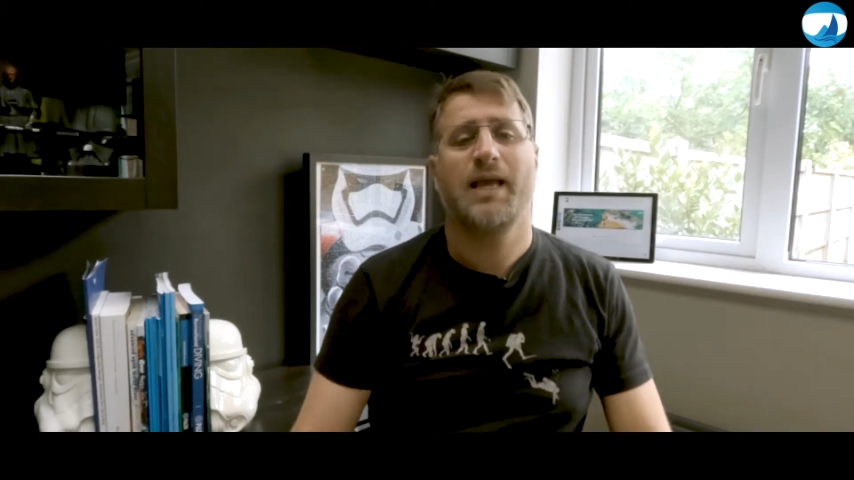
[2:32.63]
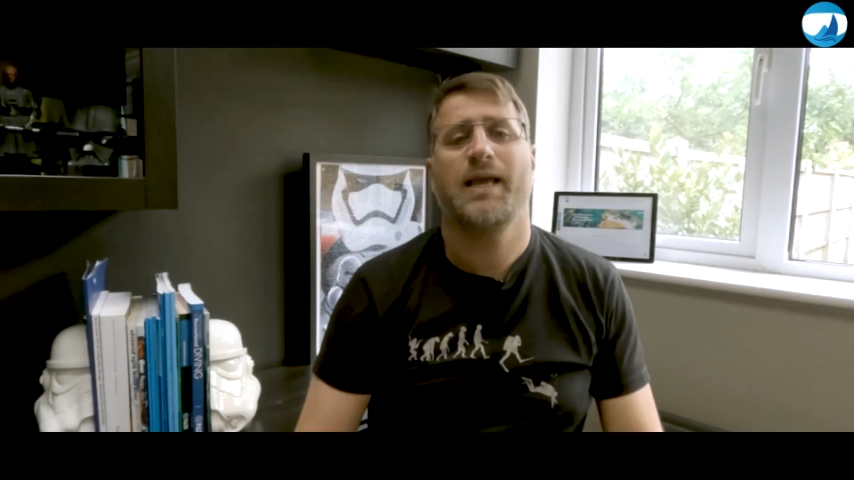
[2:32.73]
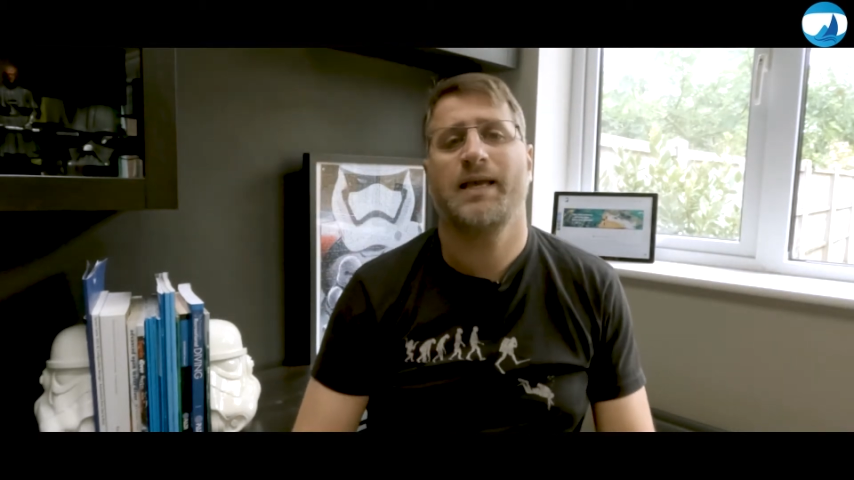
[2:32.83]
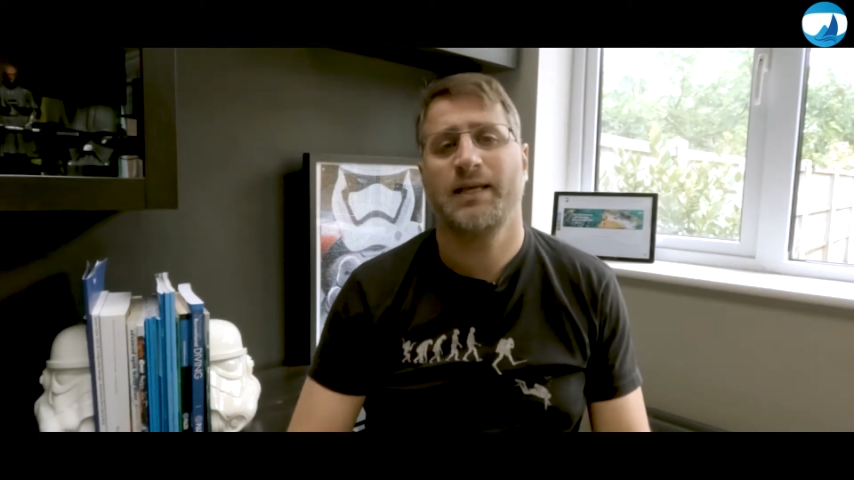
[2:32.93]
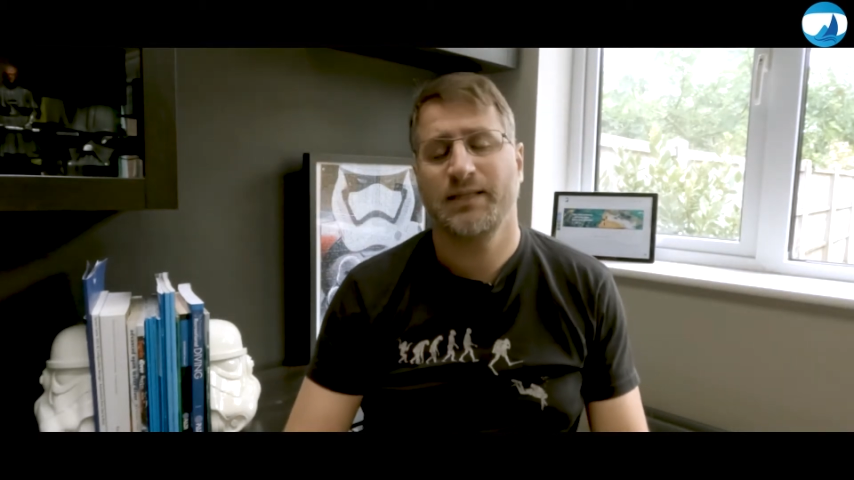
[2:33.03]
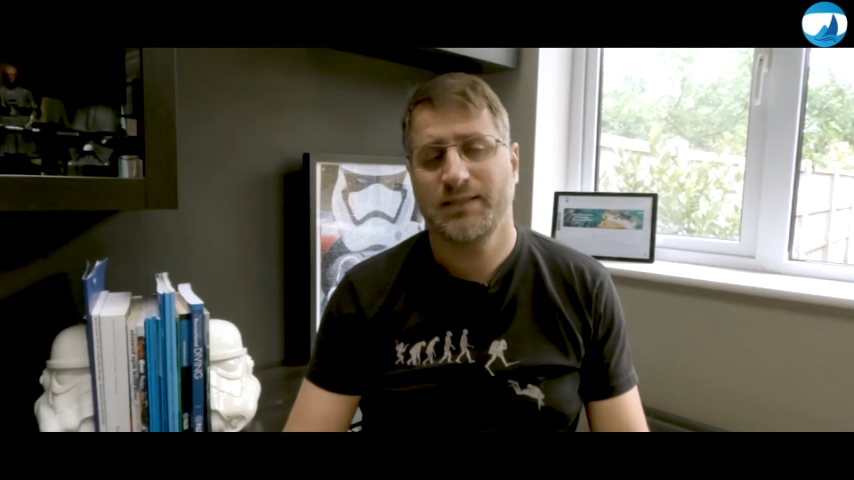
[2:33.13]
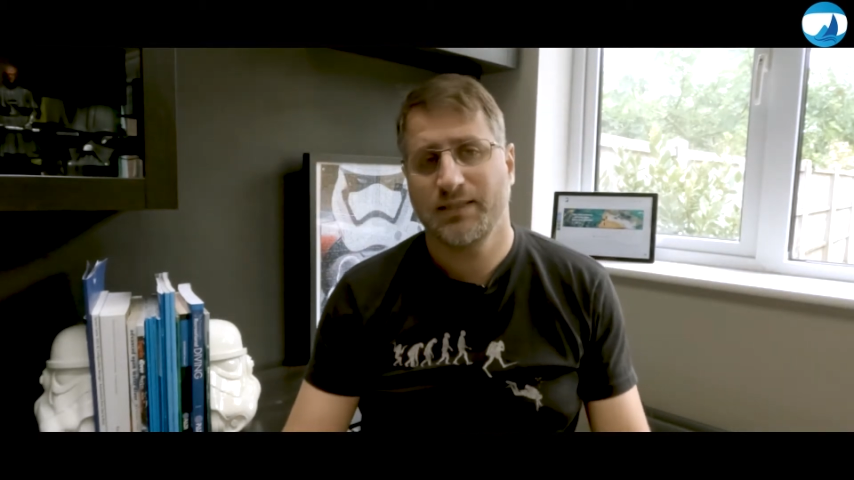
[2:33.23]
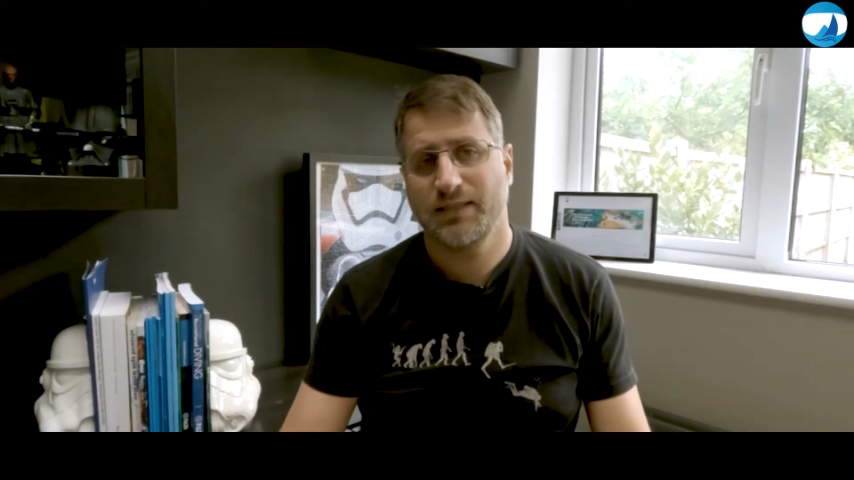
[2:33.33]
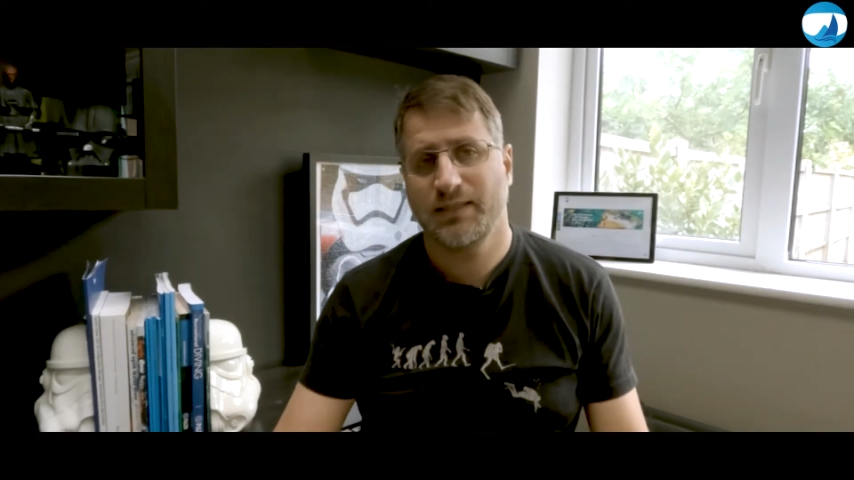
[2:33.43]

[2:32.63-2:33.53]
and